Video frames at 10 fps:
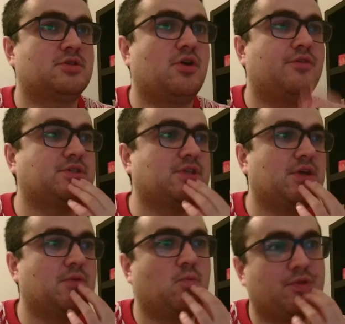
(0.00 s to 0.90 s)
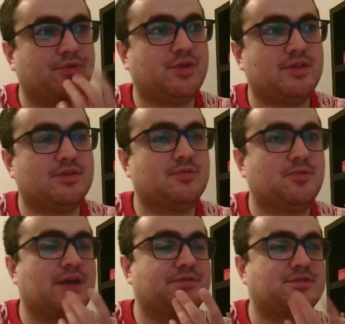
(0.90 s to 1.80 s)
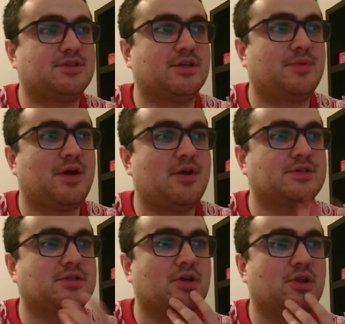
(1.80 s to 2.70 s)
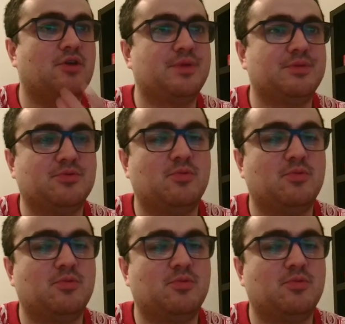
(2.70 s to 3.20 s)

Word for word: obviously one thing that we have to think about is that a lot of people